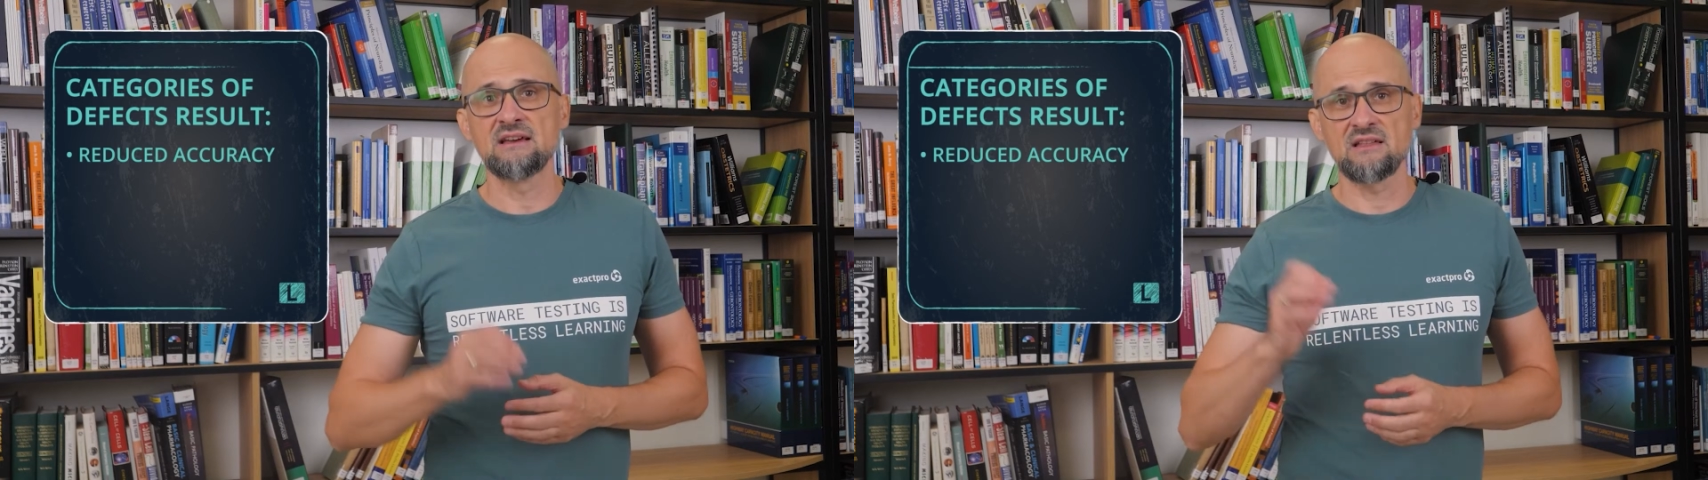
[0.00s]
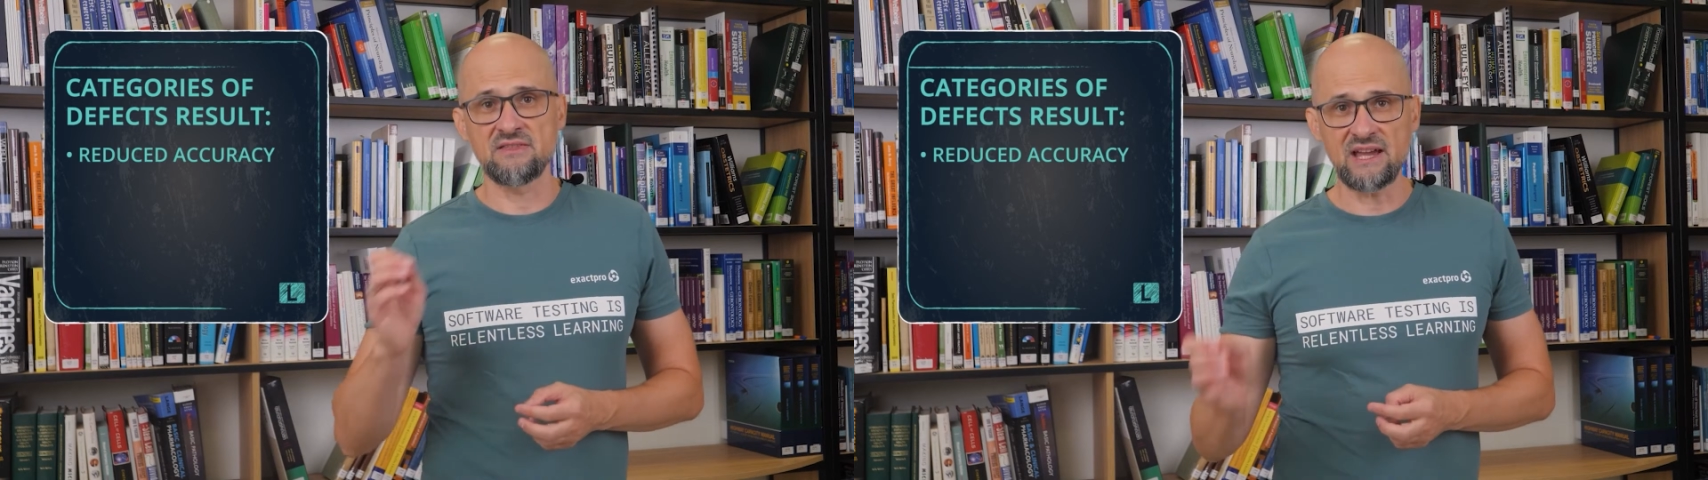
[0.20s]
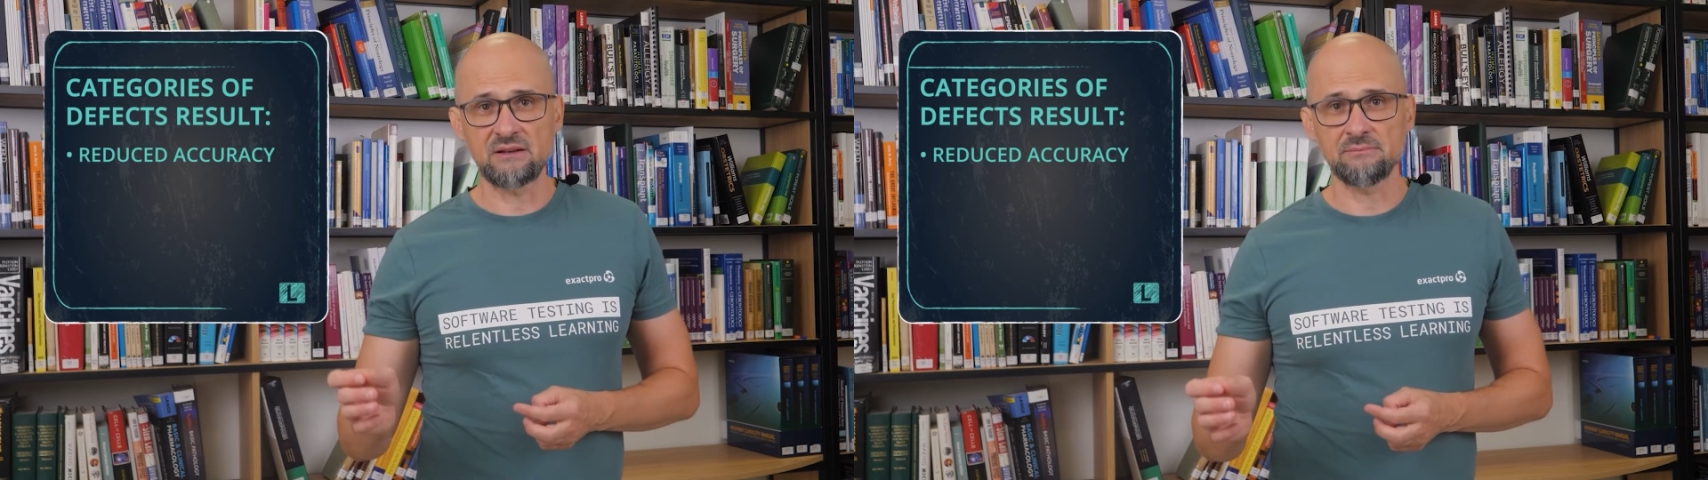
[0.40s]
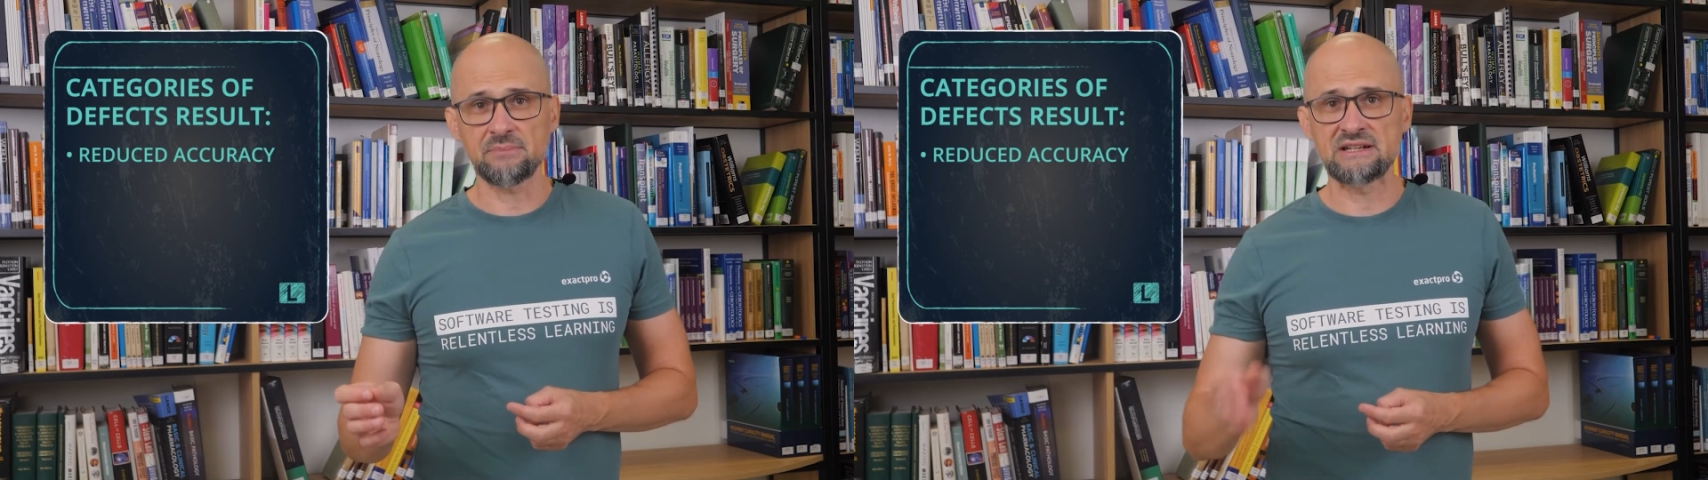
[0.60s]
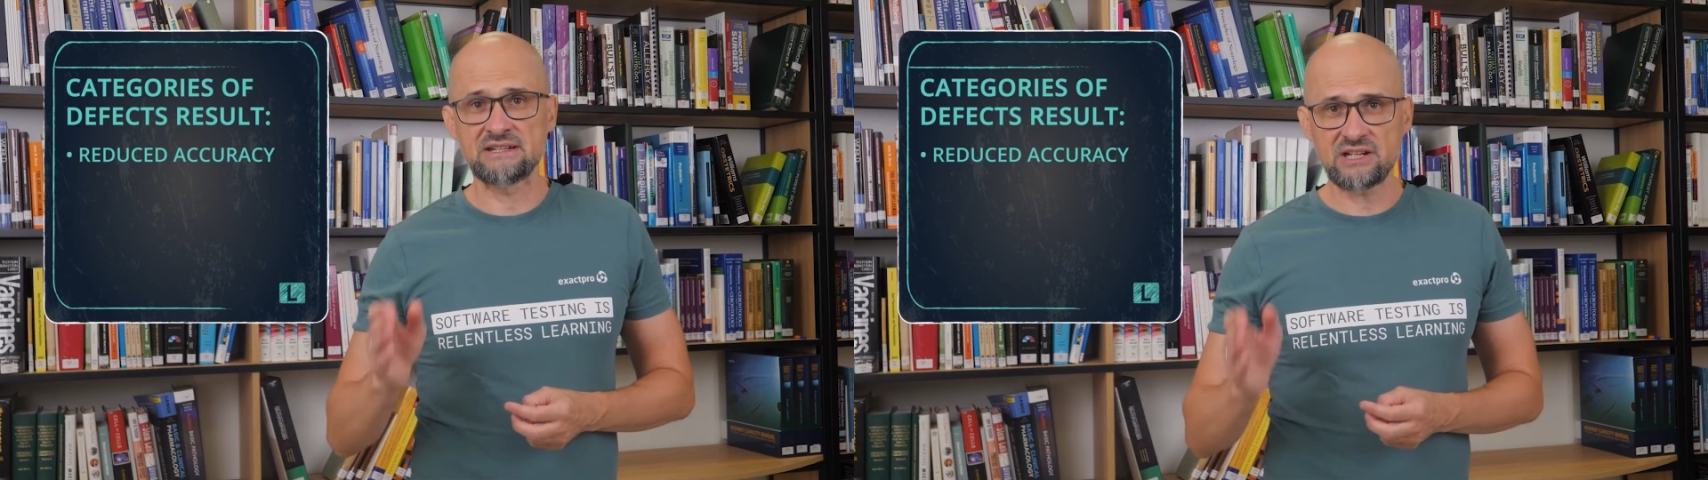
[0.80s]
then
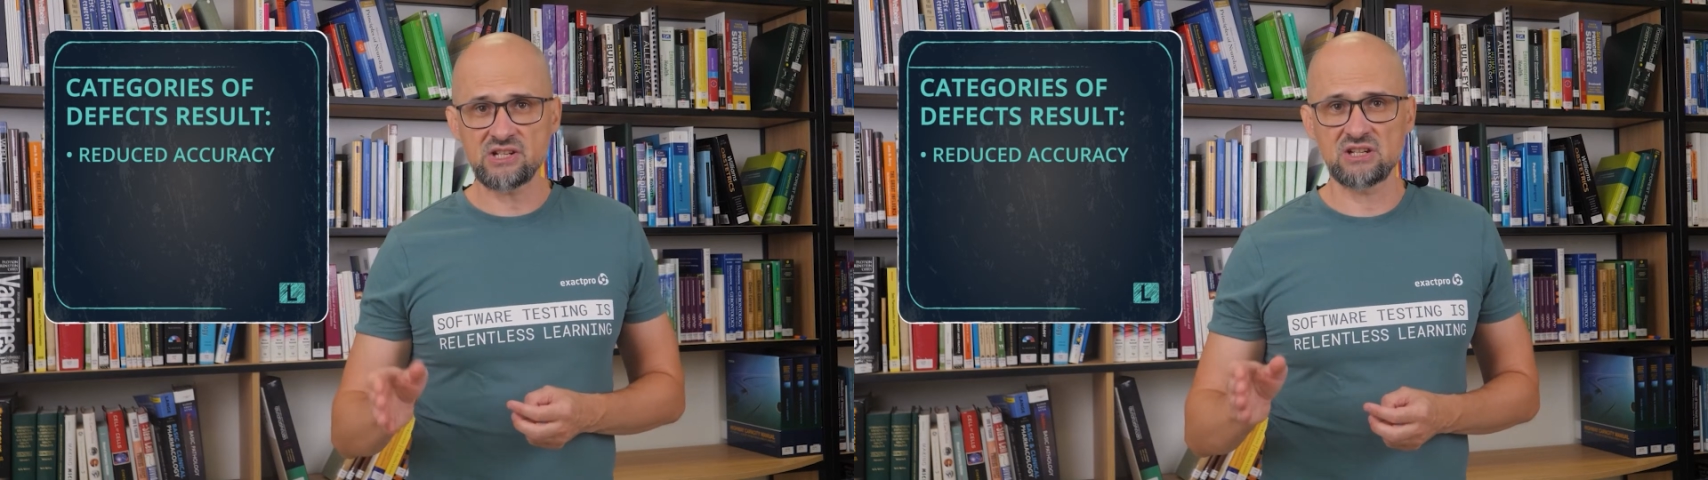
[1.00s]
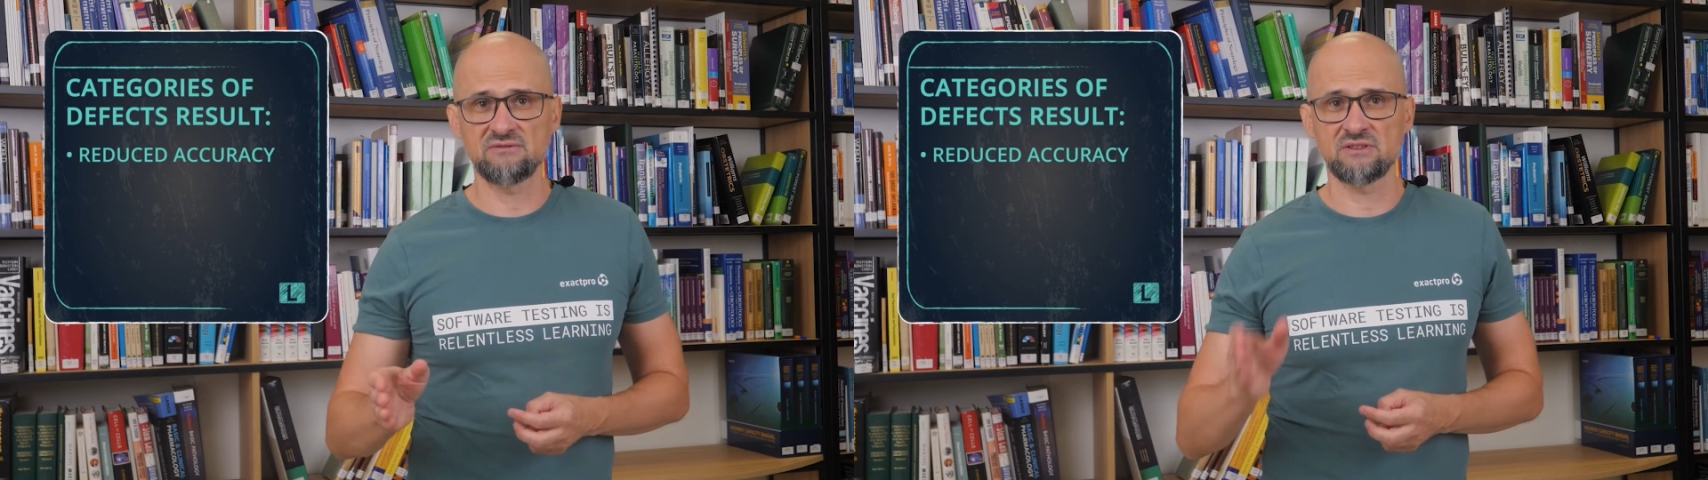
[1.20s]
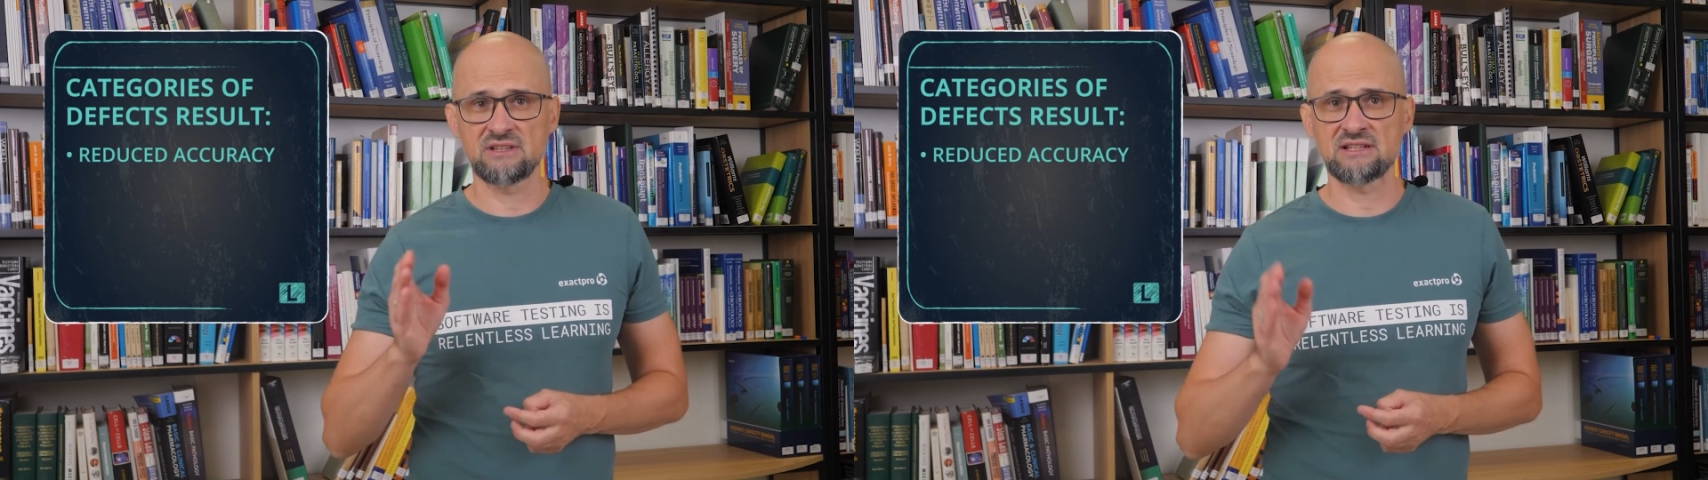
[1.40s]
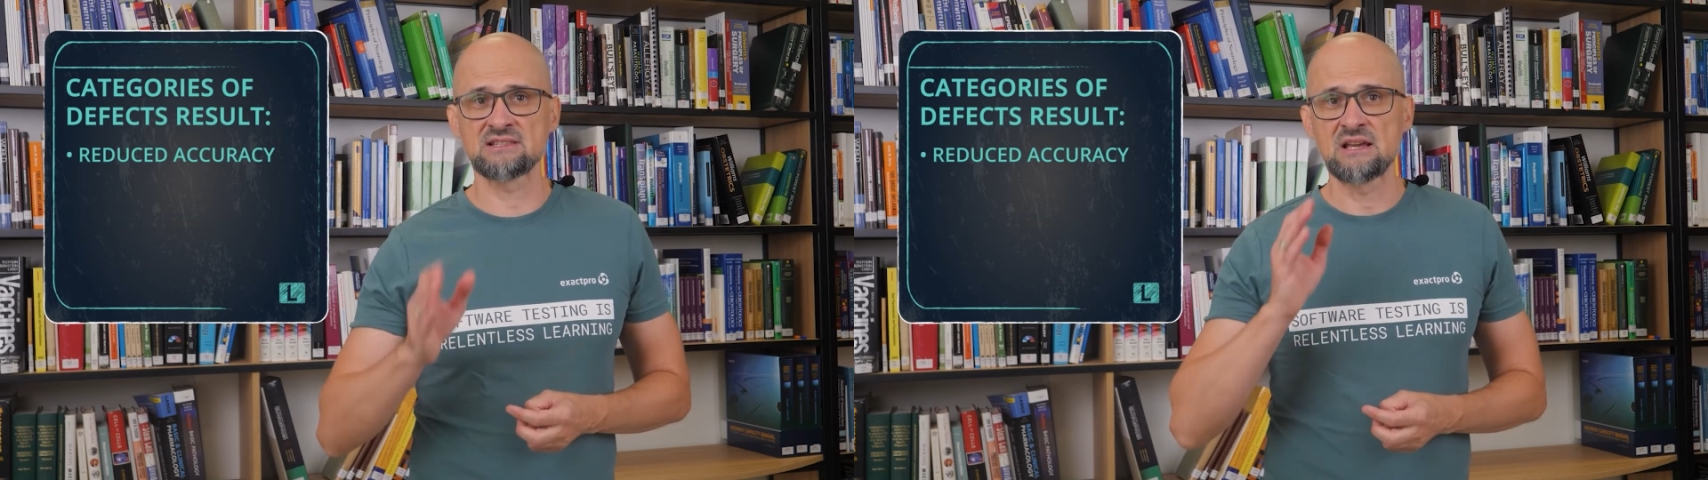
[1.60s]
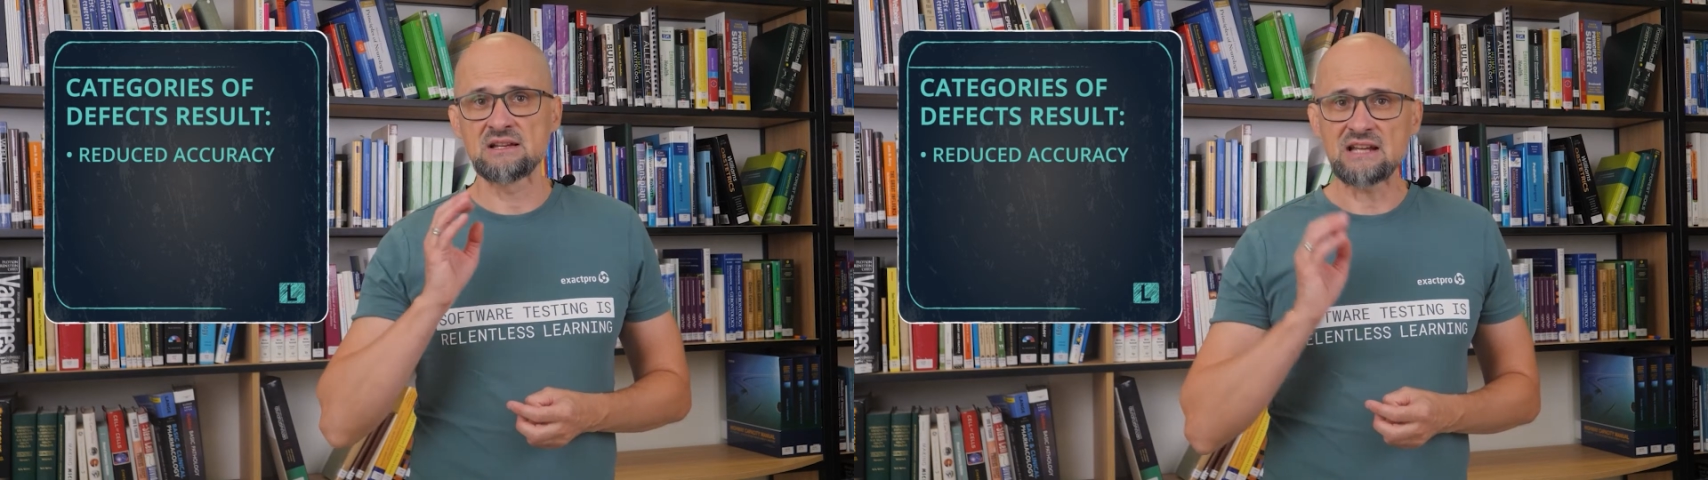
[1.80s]
predictions for this